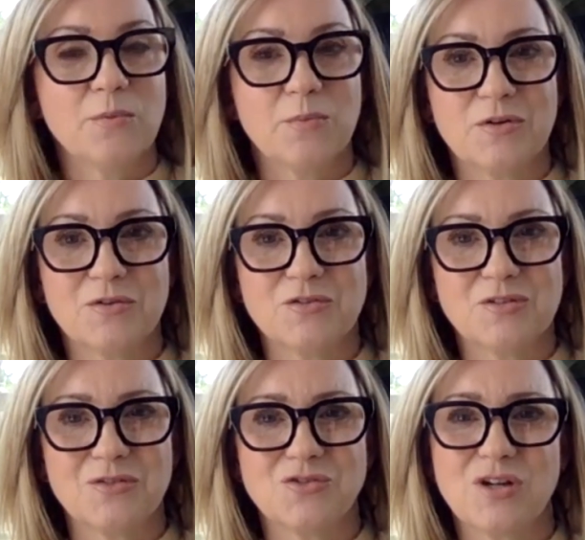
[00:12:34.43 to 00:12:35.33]
We were,
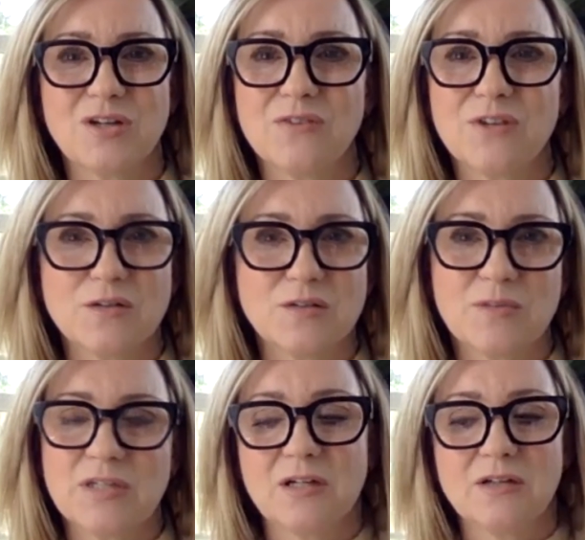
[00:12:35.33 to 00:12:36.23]
trying to figure out
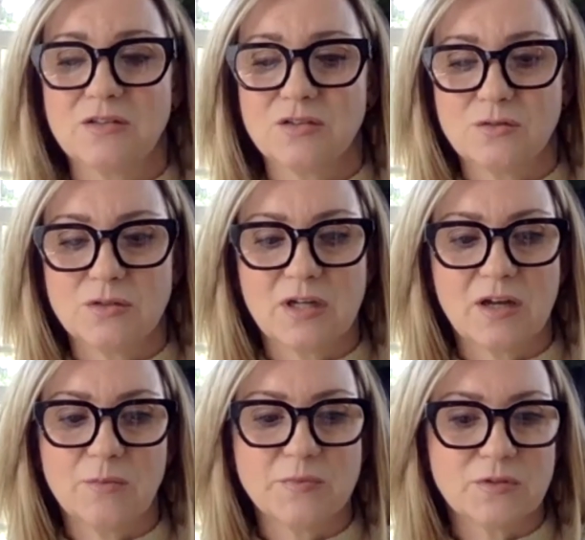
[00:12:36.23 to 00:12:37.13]
something to do to
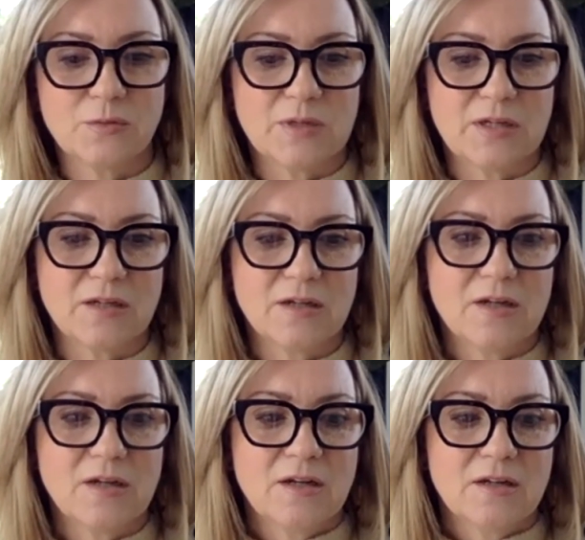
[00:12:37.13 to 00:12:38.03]
help. So
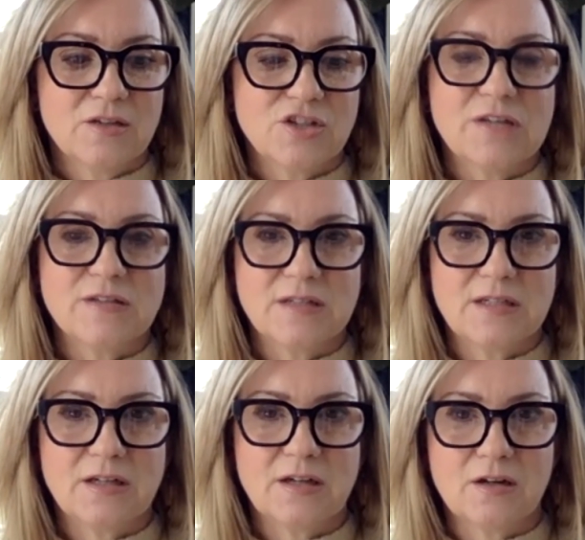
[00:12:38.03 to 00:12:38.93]

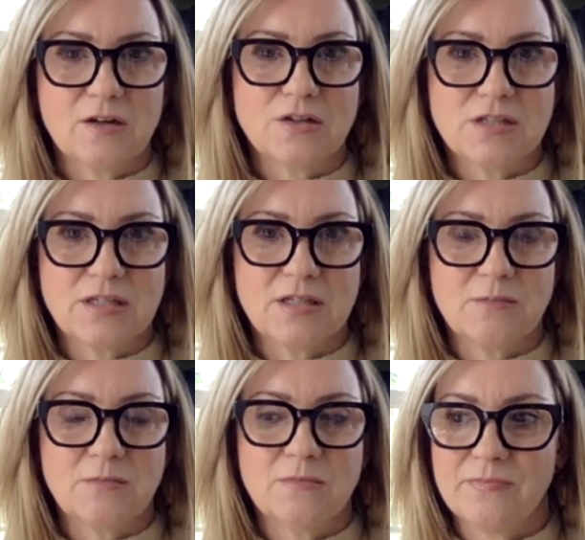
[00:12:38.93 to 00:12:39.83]
Jesse on our
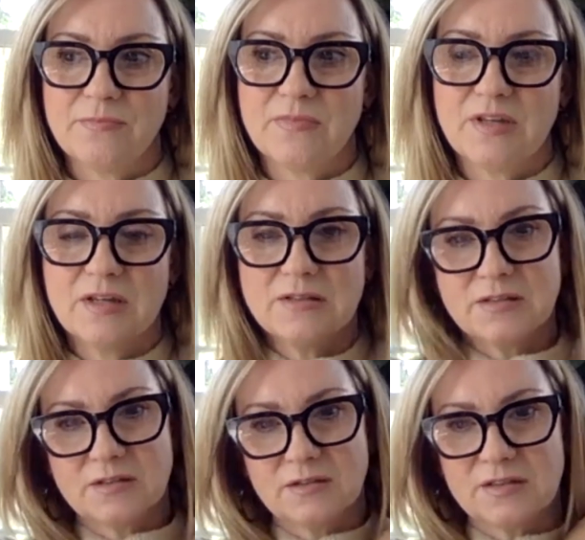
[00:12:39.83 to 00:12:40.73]
team,
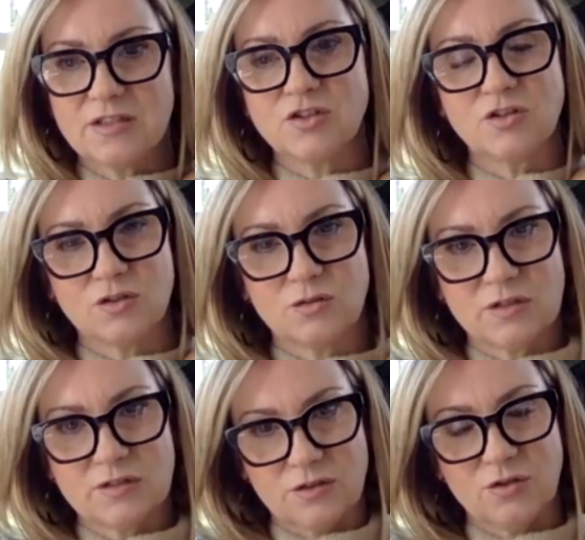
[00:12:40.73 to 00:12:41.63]
his sister
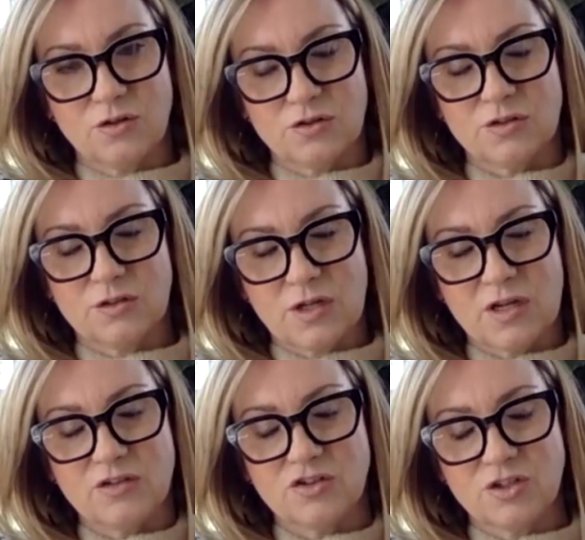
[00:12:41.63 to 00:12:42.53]
is a nurse,
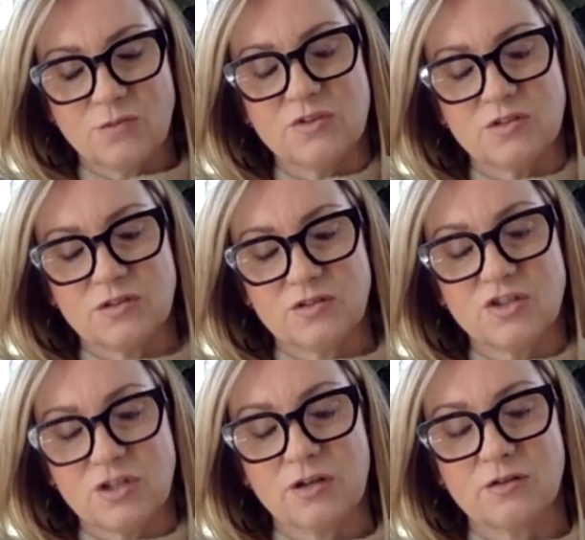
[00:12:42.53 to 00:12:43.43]
and she
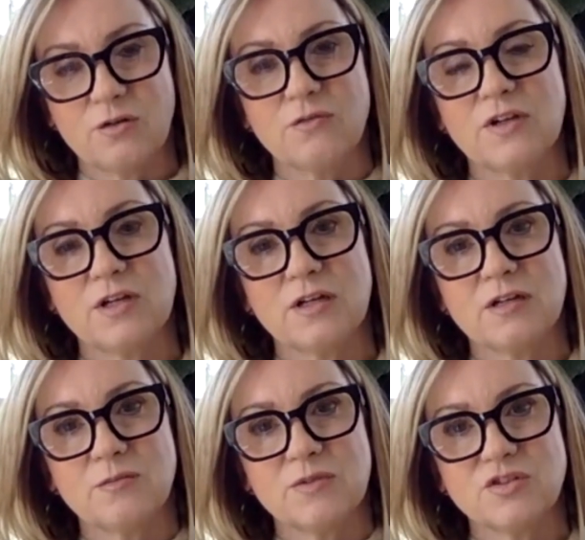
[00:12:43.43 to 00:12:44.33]
got COVID
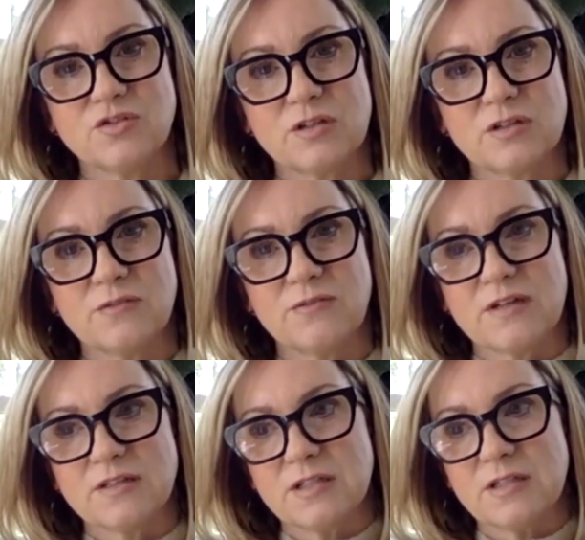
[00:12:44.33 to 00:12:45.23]
and was directly
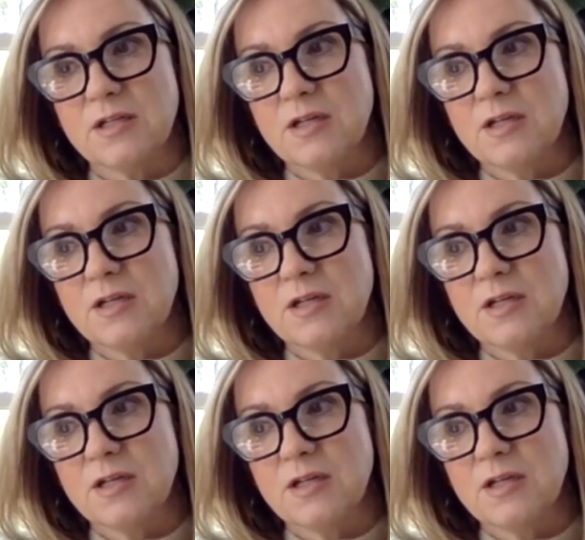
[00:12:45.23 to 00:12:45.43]
affected.